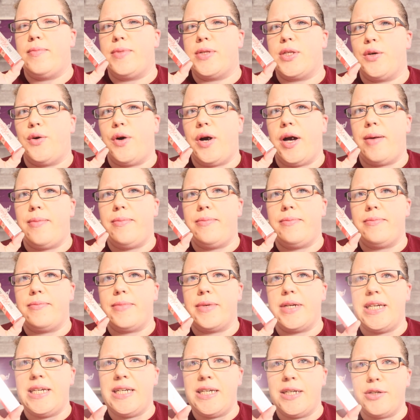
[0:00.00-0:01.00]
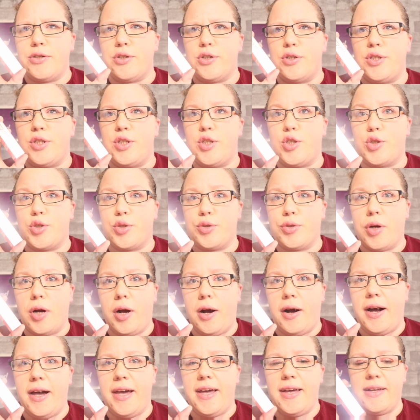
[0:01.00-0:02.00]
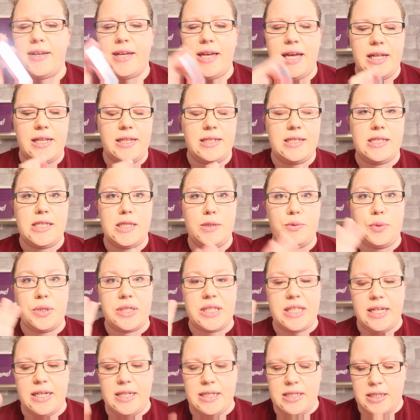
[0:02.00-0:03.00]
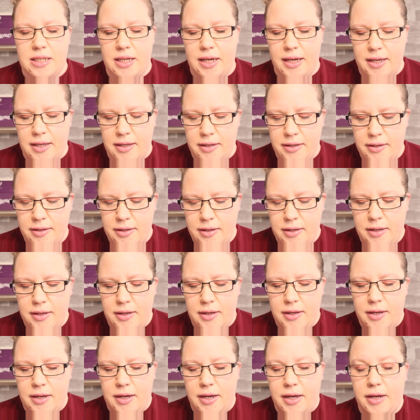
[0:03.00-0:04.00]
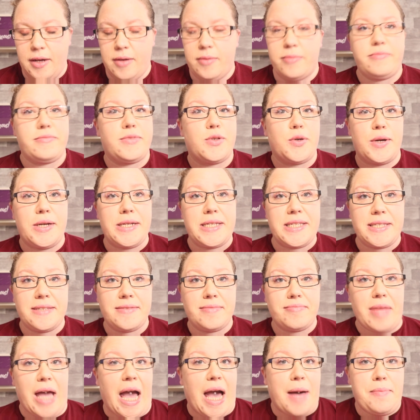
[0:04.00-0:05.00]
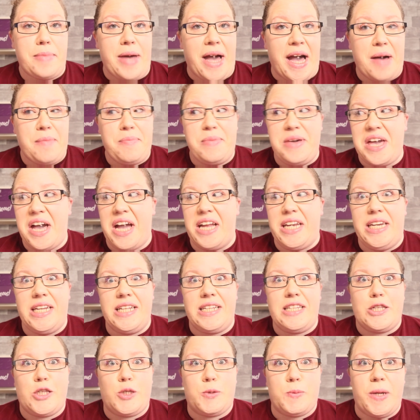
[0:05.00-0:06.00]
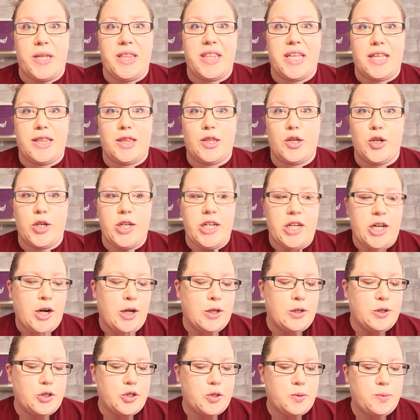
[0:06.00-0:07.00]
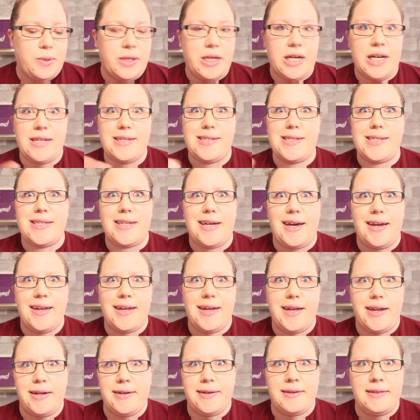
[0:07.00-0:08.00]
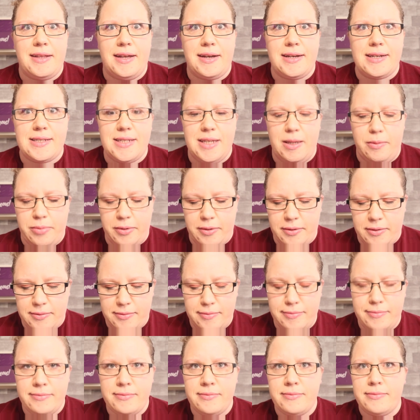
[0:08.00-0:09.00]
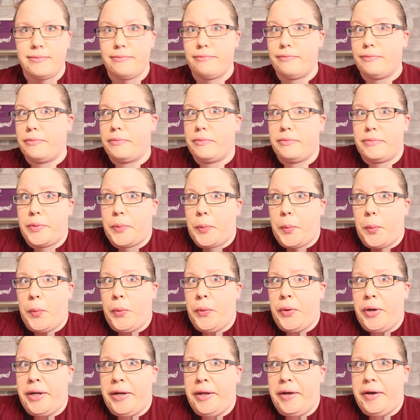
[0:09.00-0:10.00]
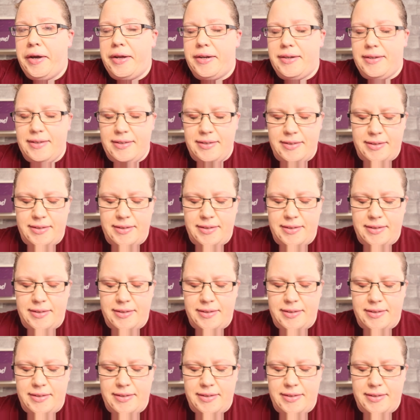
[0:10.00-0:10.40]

so I'm eager to try and see what that is like. Um, so I, I'm happy I didn't spend that $30 because I got a deluxe sample why not?